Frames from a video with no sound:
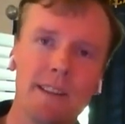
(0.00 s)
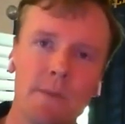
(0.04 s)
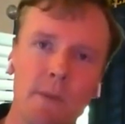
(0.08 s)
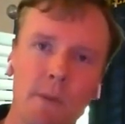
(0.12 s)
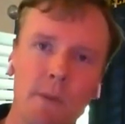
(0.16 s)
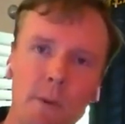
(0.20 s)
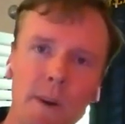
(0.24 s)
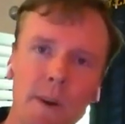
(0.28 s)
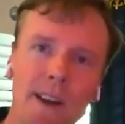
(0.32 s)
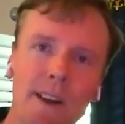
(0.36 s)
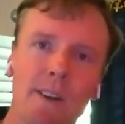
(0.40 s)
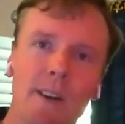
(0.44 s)
to a
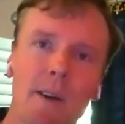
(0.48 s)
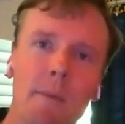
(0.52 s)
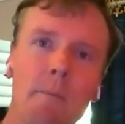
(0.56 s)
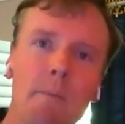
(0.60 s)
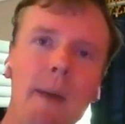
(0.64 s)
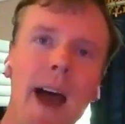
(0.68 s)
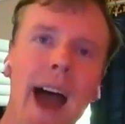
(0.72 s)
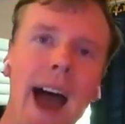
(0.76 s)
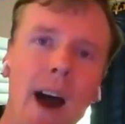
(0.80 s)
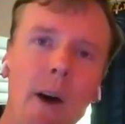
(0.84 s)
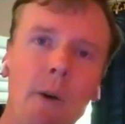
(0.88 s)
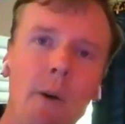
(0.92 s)
place where we
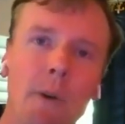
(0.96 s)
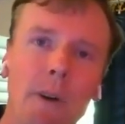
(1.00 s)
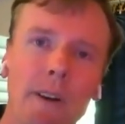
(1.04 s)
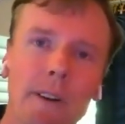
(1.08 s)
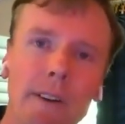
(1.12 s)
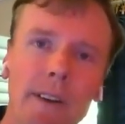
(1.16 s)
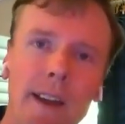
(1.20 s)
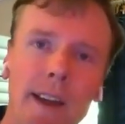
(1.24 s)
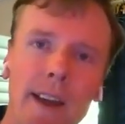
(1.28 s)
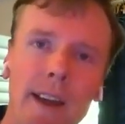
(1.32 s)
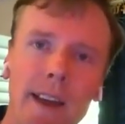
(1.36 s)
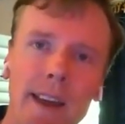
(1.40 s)
are
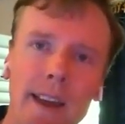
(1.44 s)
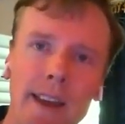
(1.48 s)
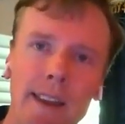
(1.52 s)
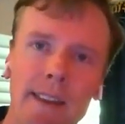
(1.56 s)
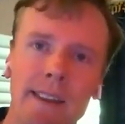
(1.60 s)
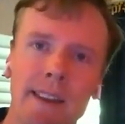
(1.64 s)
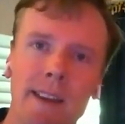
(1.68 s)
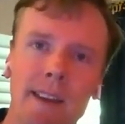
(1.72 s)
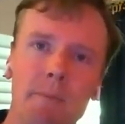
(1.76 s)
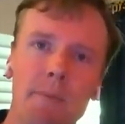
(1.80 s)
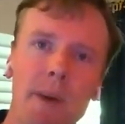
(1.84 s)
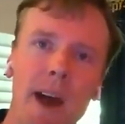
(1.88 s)
empowered.
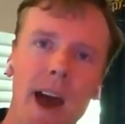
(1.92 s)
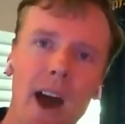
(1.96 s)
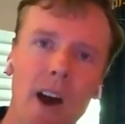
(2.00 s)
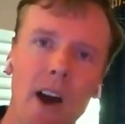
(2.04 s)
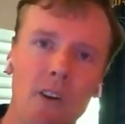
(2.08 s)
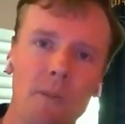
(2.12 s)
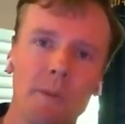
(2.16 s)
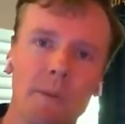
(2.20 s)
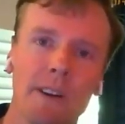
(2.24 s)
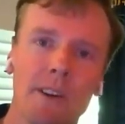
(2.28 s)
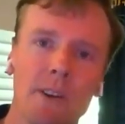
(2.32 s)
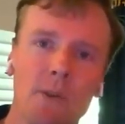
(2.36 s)
And the
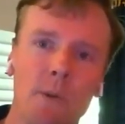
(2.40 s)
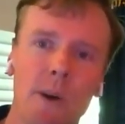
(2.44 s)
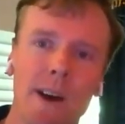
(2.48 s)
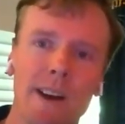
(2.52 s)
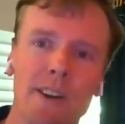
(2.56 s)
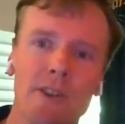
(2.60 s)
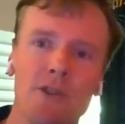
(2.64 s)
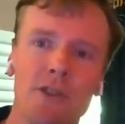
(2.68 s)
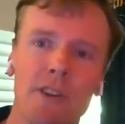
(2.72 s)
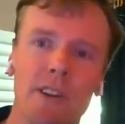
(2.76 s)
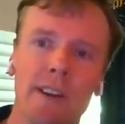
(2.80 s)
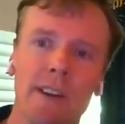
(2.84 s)
empowerment
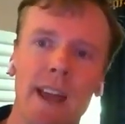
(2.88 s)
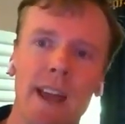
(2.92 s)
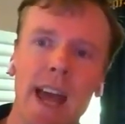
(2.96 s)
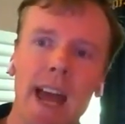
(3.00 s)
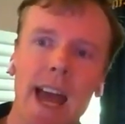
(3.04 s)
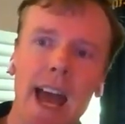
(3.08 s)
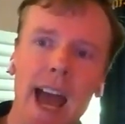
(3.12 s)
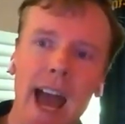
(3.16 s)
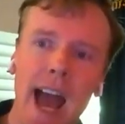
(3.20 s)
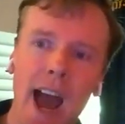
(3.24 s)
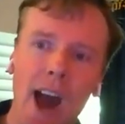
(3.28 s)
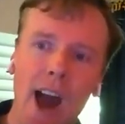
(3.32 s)

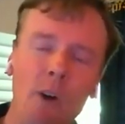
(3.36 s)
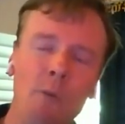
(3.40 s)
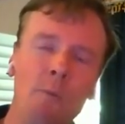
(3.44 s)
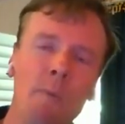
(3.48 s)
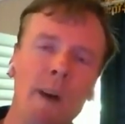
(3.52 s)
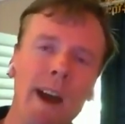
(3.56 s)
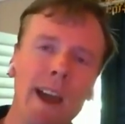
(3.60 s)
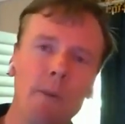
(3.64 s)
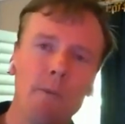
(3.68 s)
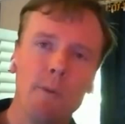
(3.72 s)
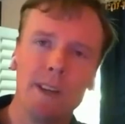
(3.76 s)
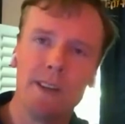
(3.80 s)
question,
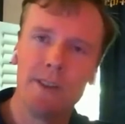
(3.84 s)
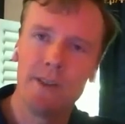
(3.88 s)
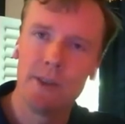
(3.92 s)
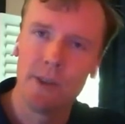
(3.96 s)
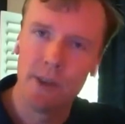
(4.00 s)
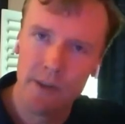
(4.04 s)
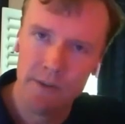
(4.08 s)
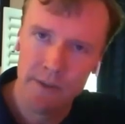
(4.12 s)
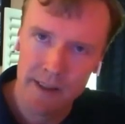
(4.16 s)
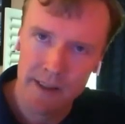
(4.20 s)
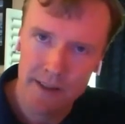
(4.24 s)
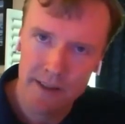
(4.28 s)
how might
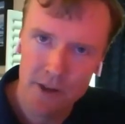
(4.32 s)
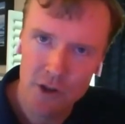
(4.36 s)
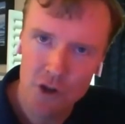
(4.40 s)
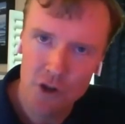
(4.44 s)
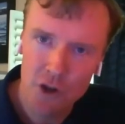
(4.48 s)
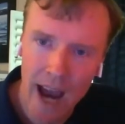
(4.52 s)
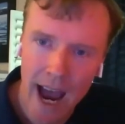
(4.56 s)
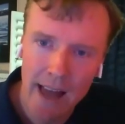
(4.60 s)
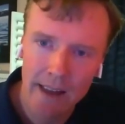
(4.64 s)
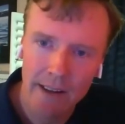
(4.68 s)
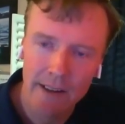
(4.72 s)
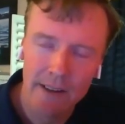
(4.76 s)
we turn
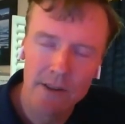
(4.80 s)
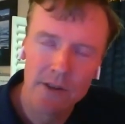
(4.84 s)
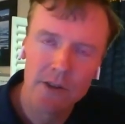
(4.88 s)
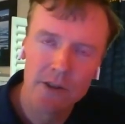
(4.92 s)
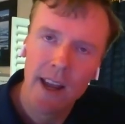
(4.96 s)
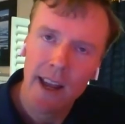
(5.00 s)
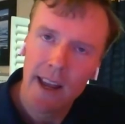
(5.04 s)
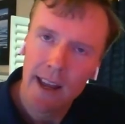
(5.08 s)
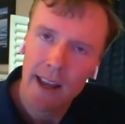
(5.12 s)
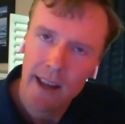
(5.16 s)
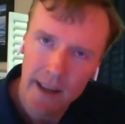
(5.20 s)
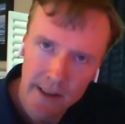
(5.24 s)
this
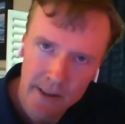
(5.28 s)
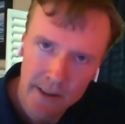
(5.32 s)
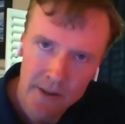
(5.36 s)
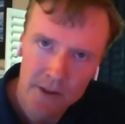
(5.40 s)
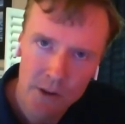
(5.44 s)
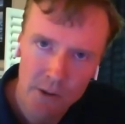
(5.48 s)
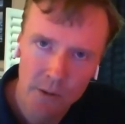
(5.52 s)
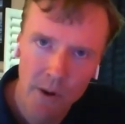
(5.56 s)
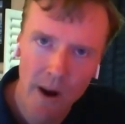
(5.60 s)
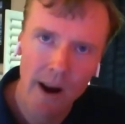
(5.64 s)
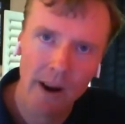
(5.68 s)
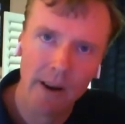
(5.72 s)
challenge
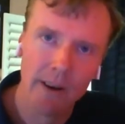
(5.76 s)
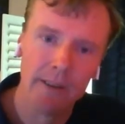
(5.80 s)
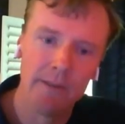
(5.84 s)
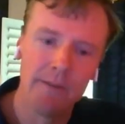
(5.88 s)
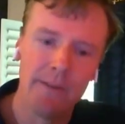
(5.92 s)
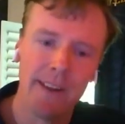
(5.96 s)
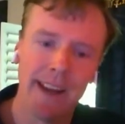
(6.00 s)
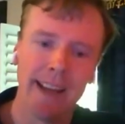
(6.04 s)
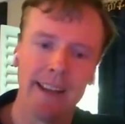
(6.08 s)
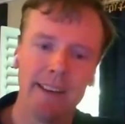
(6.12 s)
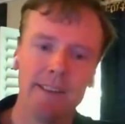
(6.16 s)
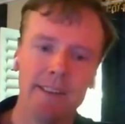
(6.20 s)
into
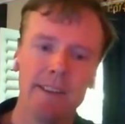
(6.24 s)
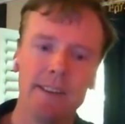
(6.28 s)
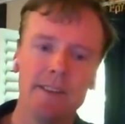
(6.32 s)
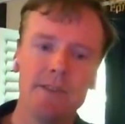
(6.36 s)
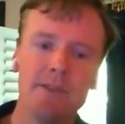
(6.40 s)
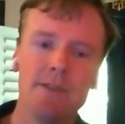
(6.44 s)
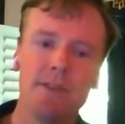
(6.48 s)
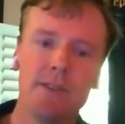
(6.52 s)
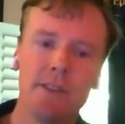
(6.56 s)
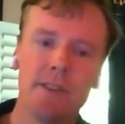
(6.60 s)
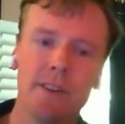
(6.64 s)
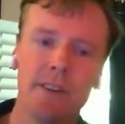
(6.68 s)
our
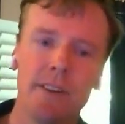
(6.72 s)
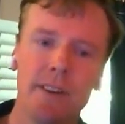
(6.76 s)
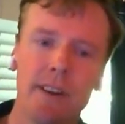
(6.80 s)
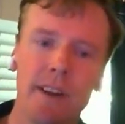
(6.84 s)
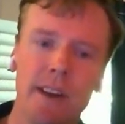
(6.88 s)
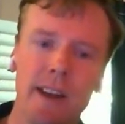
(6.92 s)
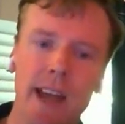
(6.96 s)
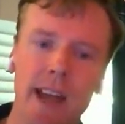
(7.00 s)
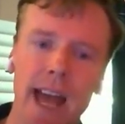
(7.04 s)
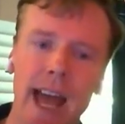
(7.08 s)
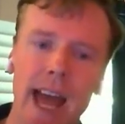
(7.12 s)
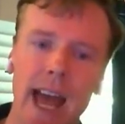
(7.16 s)
advantage?
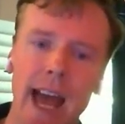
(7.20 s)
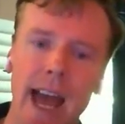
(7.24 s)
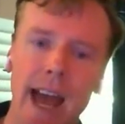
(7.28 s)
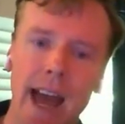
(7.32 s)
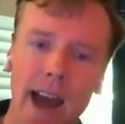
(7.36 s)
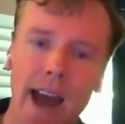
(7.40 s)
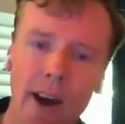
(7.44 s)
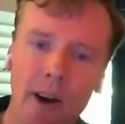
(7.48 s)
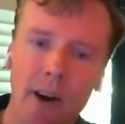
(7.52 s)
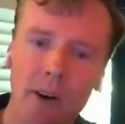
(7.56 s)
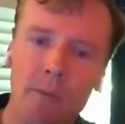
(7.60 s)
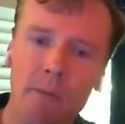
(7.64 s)

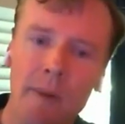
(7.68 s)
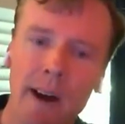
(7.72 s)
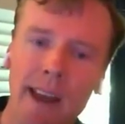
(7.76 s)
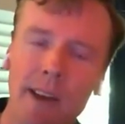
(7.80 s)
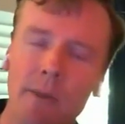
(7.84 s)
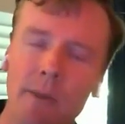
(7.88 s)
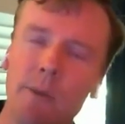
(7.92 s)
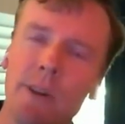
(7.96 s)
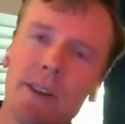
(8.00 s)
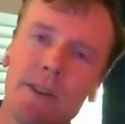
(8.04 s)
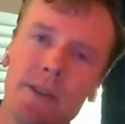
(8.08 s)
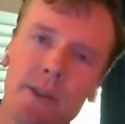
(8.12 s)
How
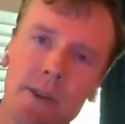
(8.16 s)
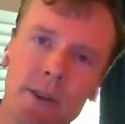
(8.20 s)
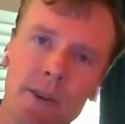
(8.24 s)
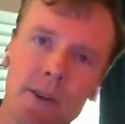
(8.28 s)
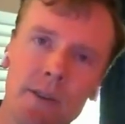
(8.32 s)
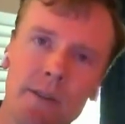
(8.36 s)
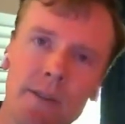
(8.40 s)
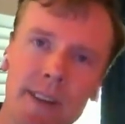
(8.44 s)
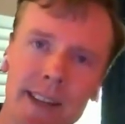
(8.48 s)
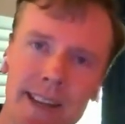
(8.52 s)
might we